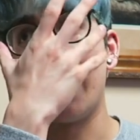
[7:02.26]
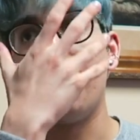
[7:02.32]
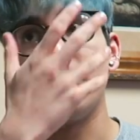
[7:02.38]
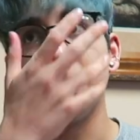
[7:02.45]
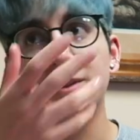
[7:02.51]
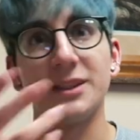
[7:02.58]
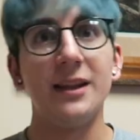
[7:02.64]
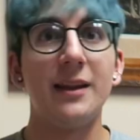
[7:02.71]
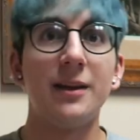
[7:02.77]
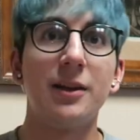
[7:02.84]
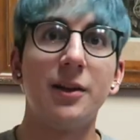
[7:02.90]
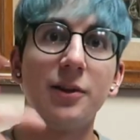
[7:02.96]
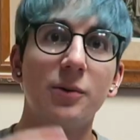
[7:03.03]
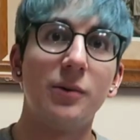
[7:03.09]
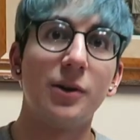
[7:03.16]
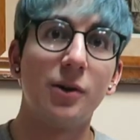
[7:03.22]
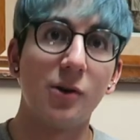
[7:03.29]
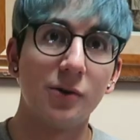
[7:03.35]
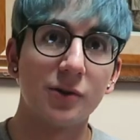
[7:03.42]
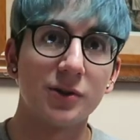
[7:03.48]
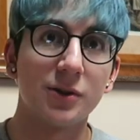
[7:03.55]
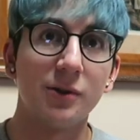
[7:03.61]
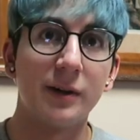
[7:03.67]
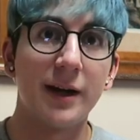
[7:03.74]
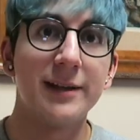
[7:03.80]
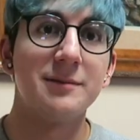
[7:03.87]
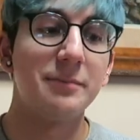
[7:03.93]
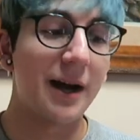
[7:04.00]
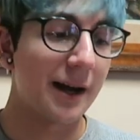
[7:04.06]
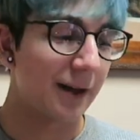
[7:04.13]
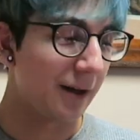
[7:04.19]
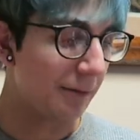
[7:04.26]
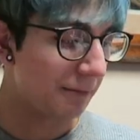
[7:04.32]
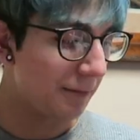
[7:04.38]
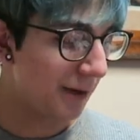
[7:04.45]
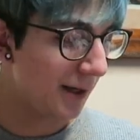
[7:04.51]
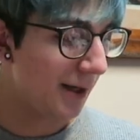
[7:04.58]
house and then another one also as backup.